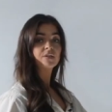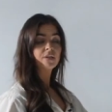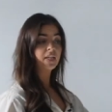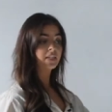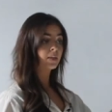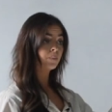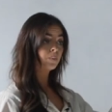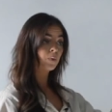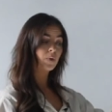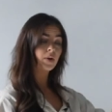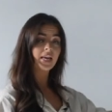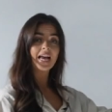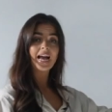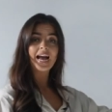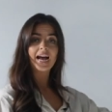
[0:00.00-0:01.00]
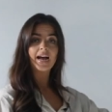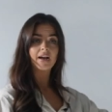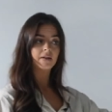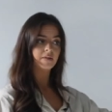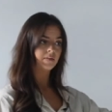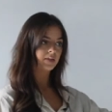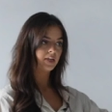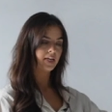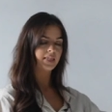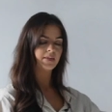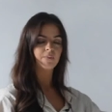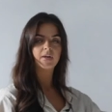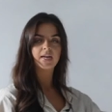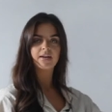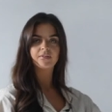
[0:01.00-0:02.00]
So like the boy, ah, and
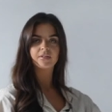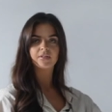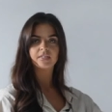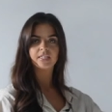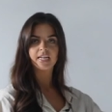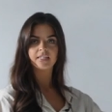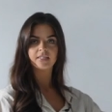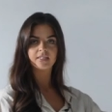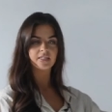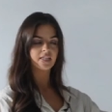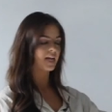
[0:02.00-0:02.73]
then whatever the tense,